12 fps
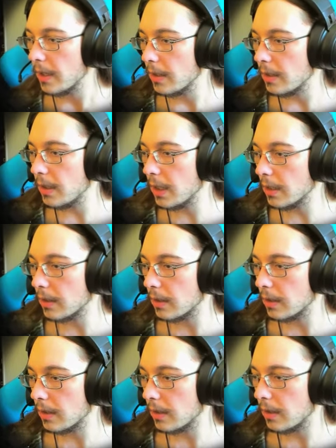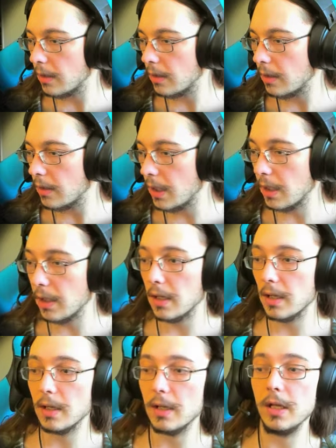Nia
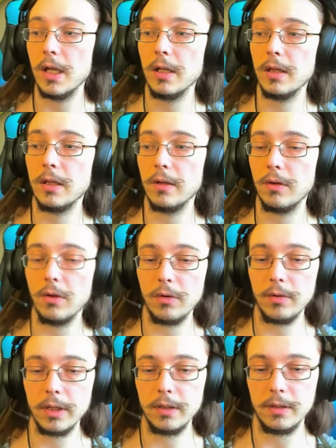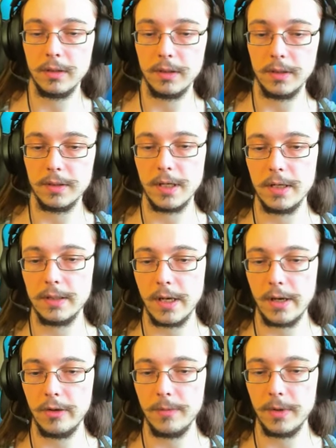Nietdoen? Is that, is that
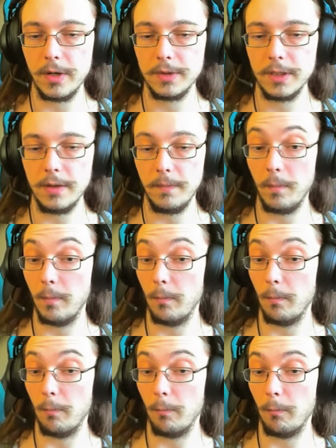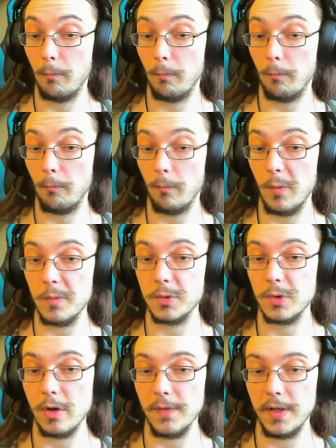how you pronounce it? I'm
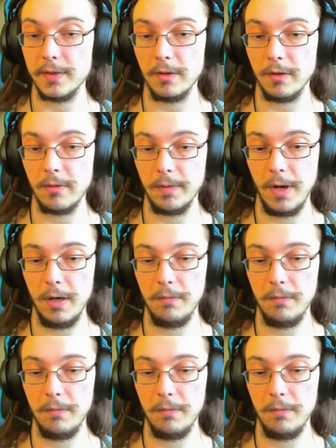sorry if that's not quite right.